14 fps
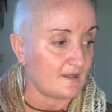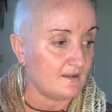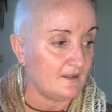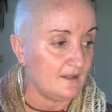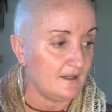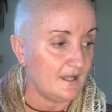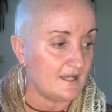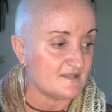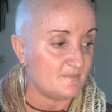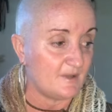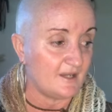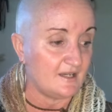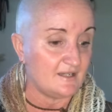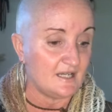has
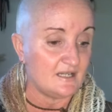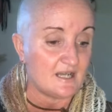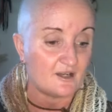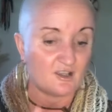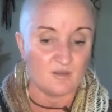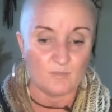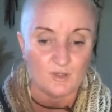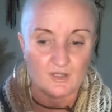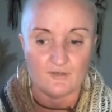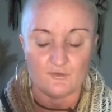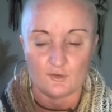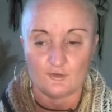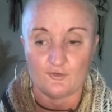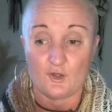been in our community
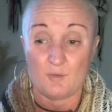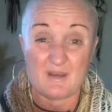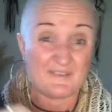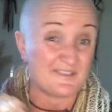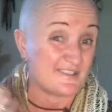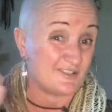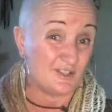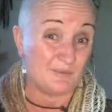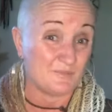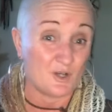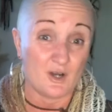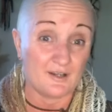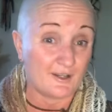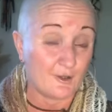for a few months, and I'm
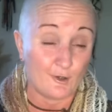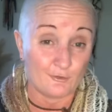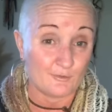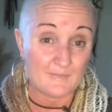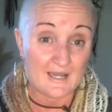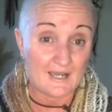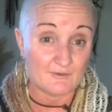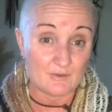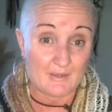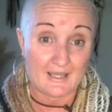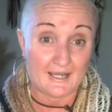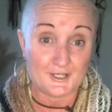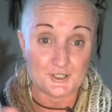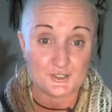guiding her from Hervey
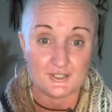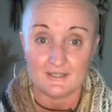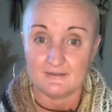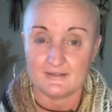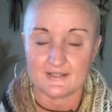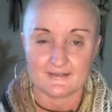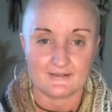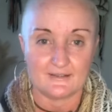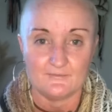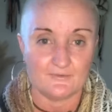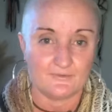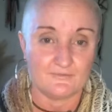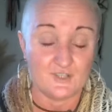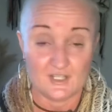Bay, and she
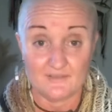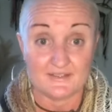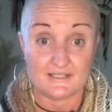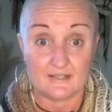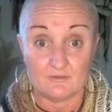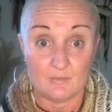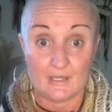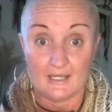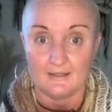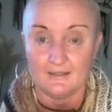lives in Hervey Bay.